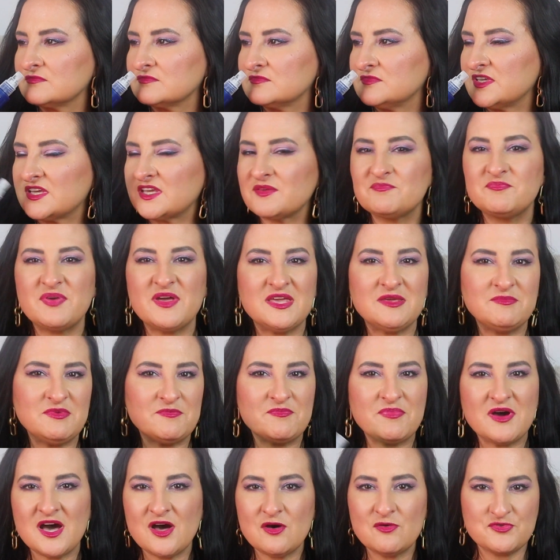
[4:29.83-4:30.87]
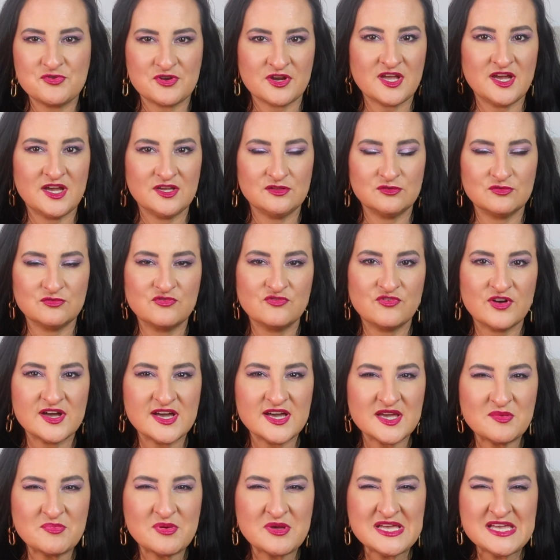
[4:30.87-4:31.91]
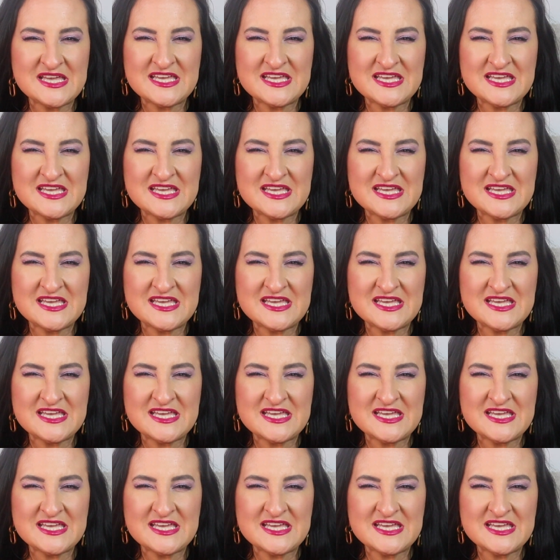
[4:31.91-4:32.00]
like a baby powder kind of vibe.